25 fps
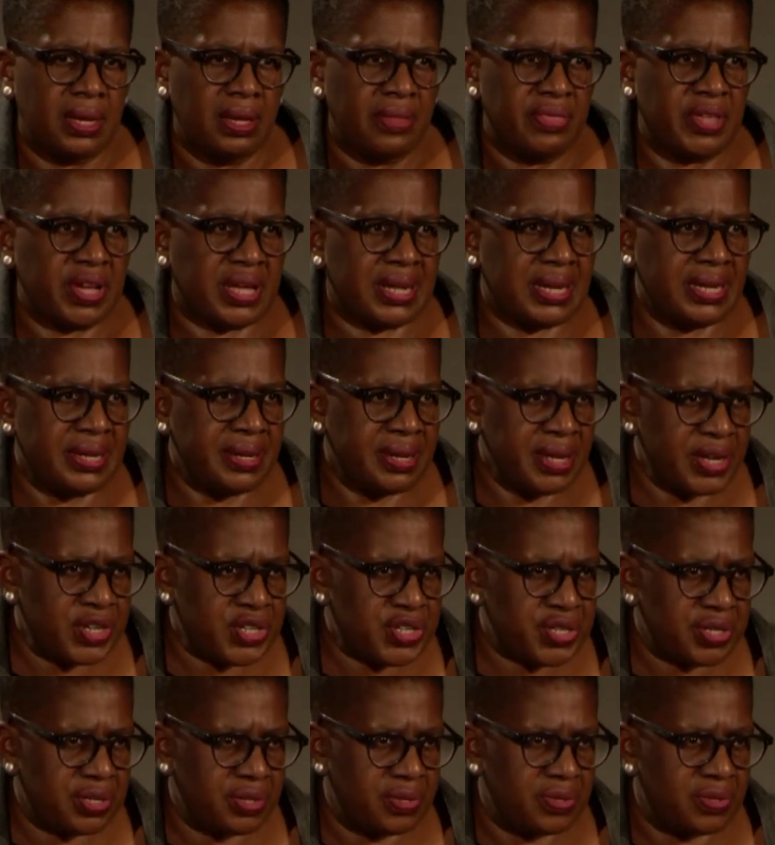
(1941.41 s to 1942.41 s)
that
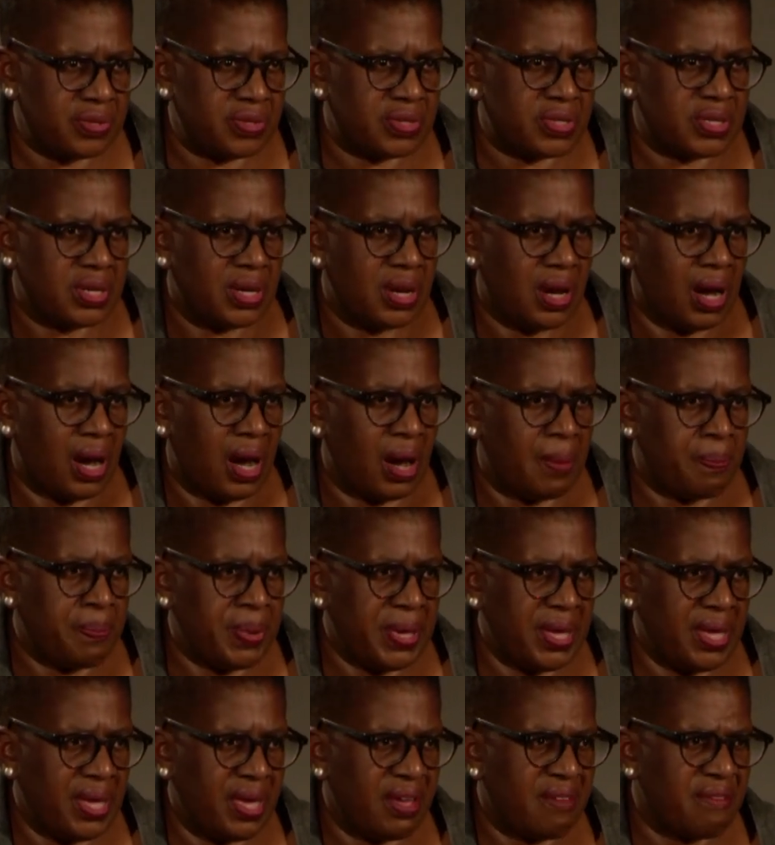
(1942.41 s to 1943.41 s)
clinicians are
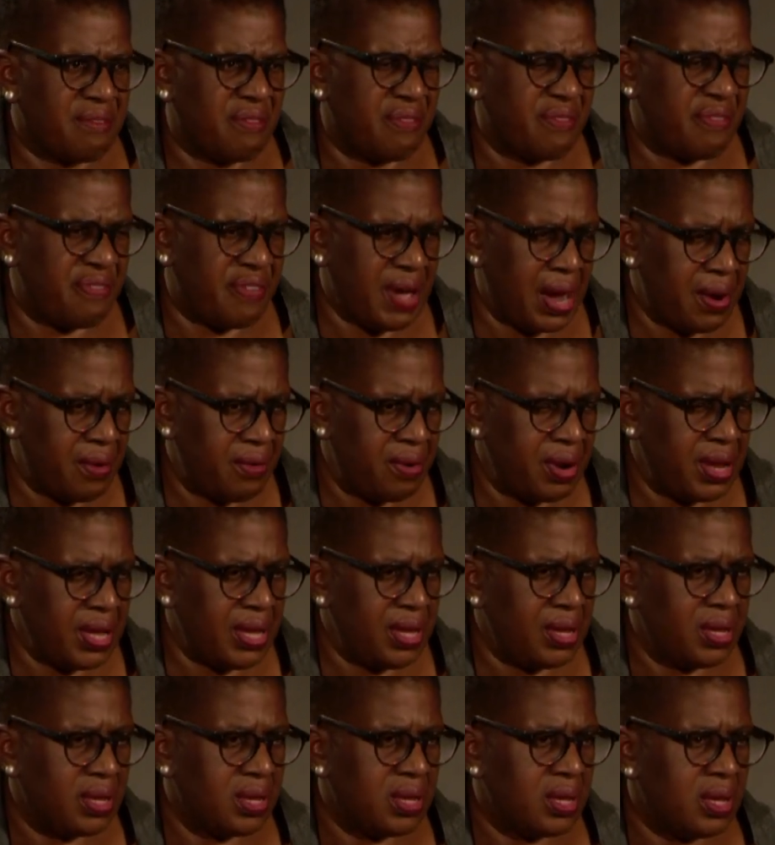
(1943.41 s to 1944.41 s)
being
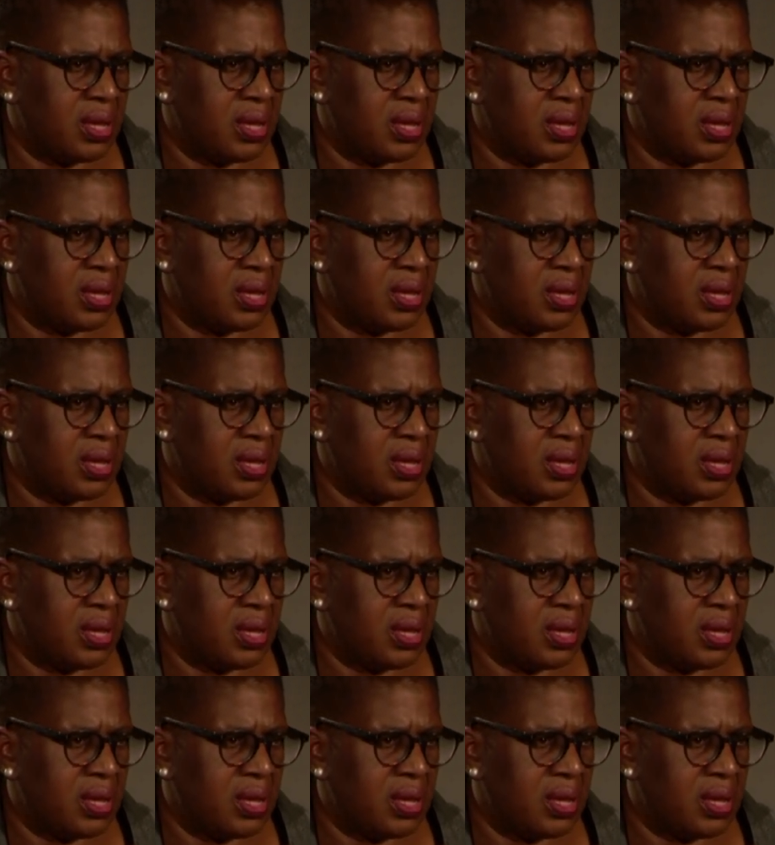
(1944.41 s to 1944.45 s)
very